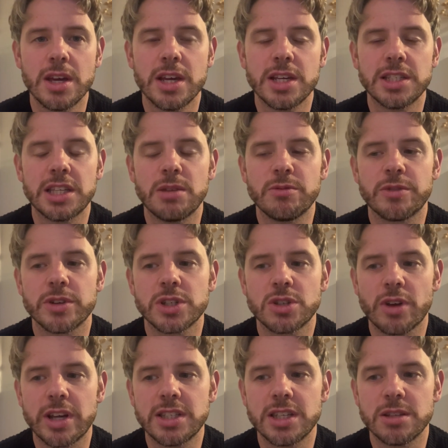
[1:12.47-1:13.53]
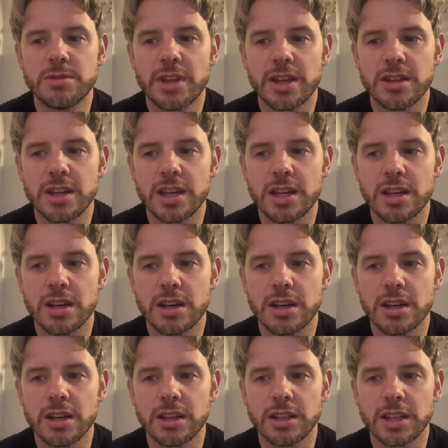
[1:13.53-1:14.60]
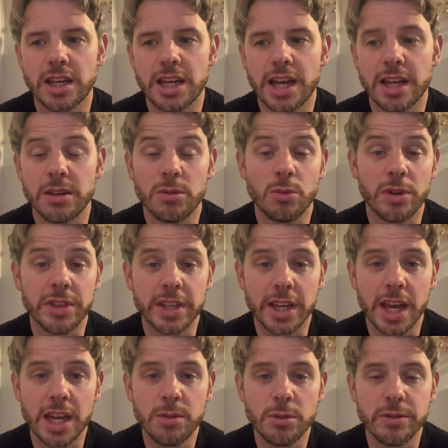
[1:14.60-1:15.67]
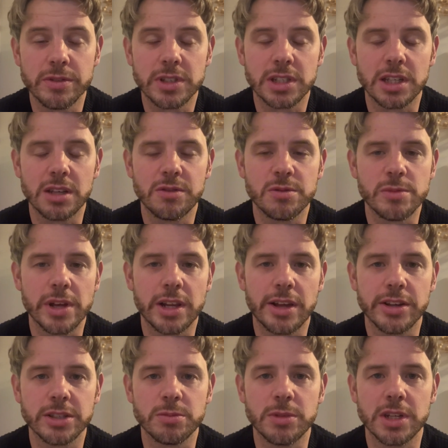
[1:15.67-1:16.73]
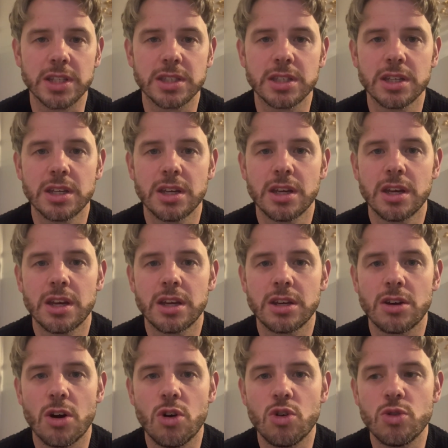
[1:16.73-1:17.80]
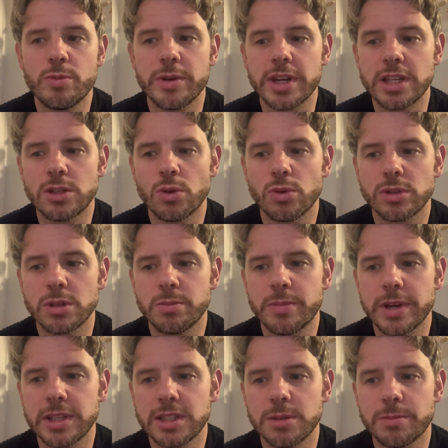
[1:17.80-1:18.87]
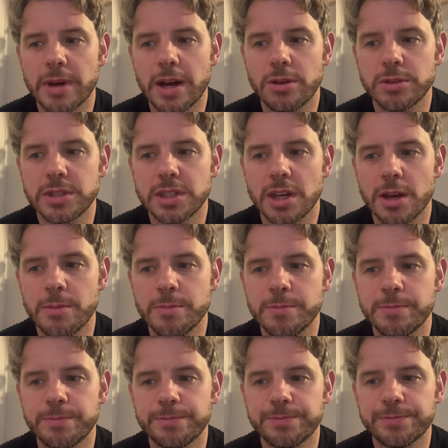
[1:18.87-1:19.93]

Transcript: Seemed frustrated that they hadn't won the game, obviously, from that last minute goal, but he talked a bit about the